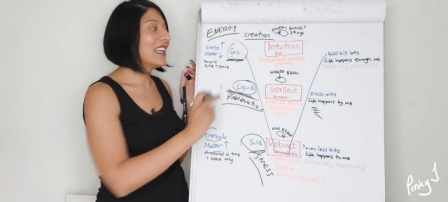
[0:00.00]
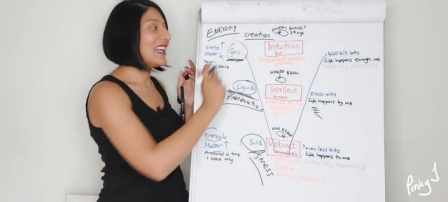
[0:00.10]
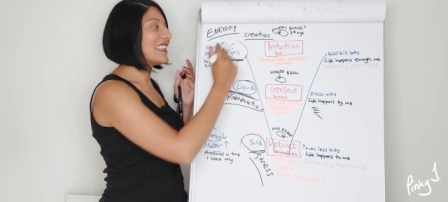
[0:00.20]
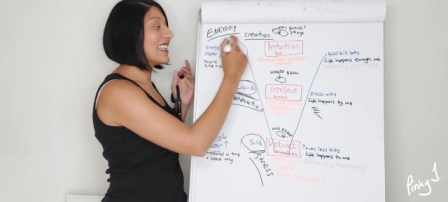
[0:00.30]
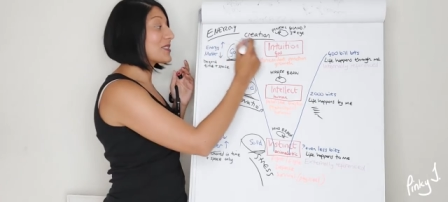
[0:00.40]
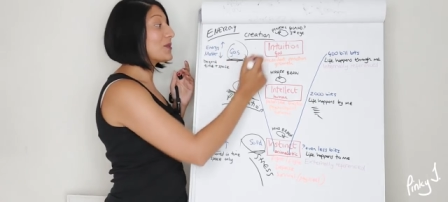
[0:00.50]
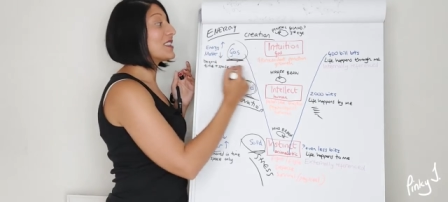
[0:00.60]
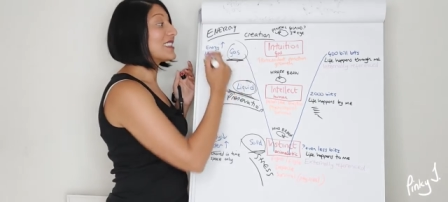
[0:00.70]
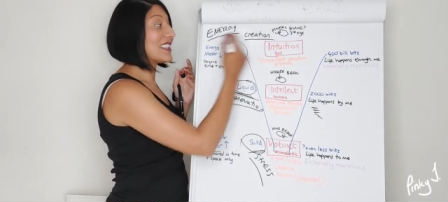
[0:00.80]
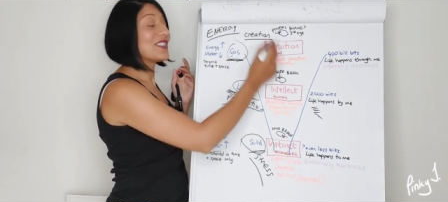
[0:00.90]
and that's what
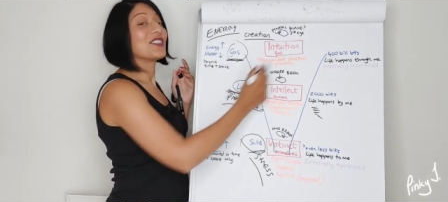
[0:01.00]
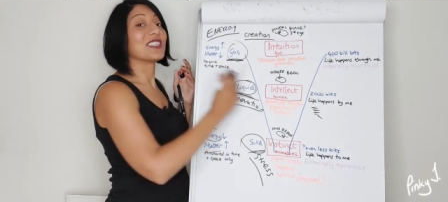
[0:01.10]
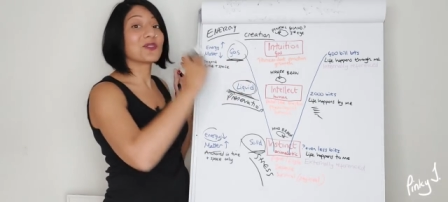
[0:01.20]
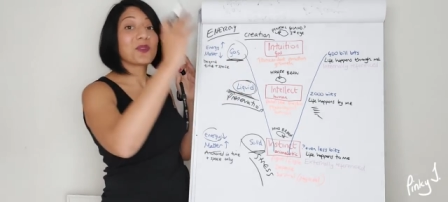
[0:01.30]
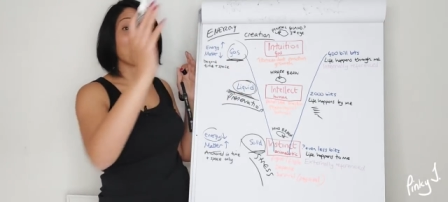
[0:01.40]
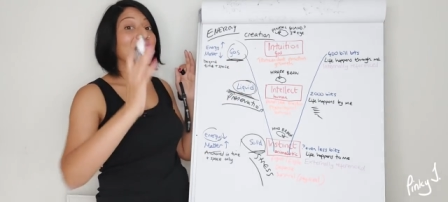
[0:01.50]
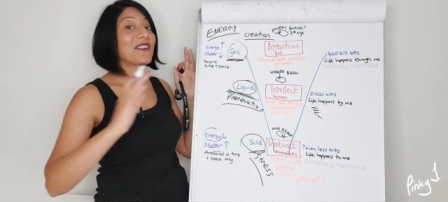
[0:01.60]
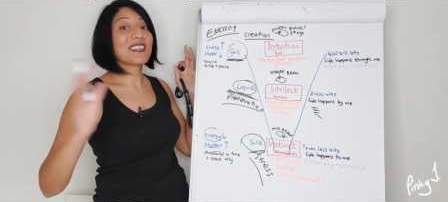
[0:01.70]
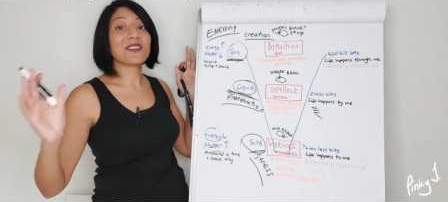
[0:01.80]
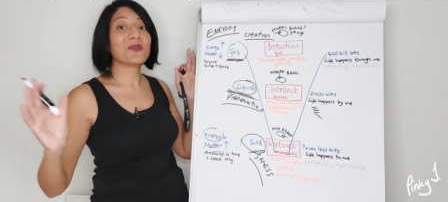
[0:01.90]
this energy is all
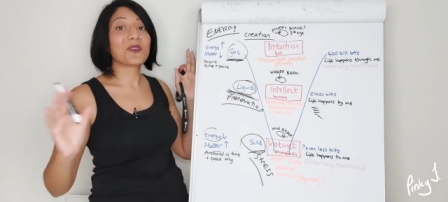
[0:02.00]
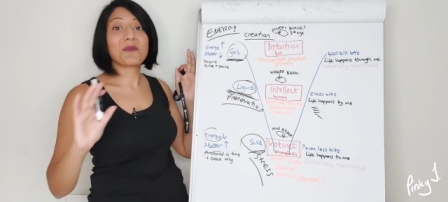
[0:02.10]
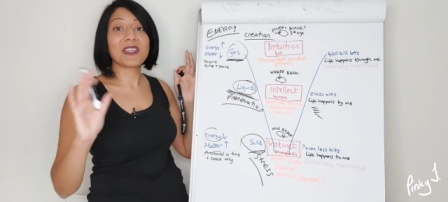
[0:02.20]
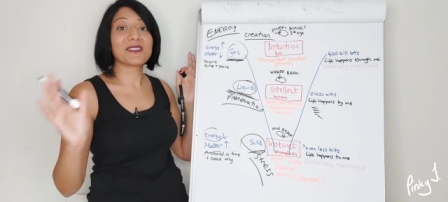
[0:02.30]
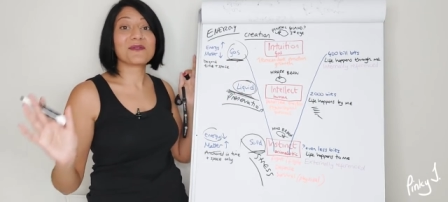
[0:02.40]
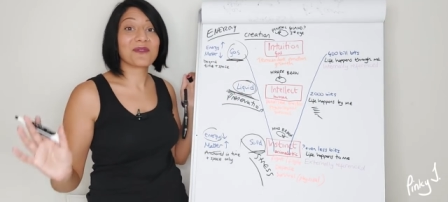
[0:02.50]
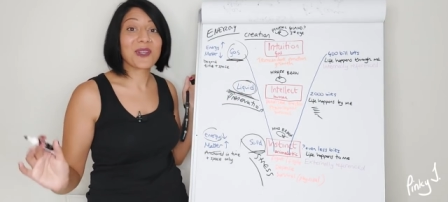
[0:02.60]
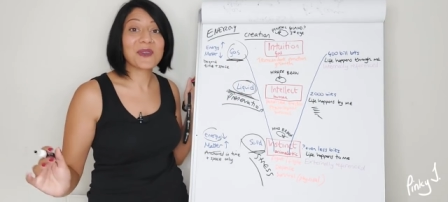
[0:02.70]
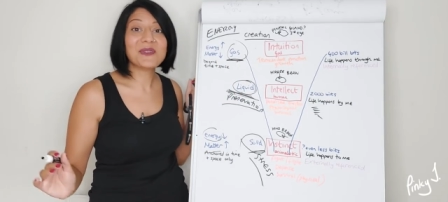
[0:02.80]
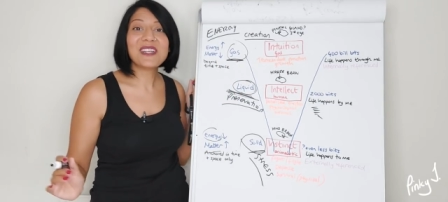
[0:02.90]
about, the all-abundant
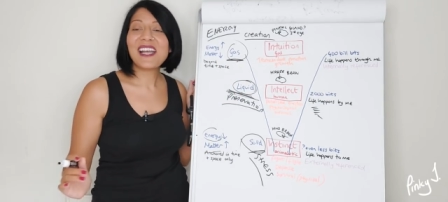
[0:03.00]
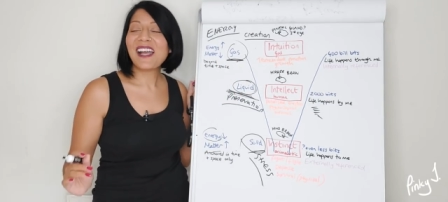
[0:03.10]
flow,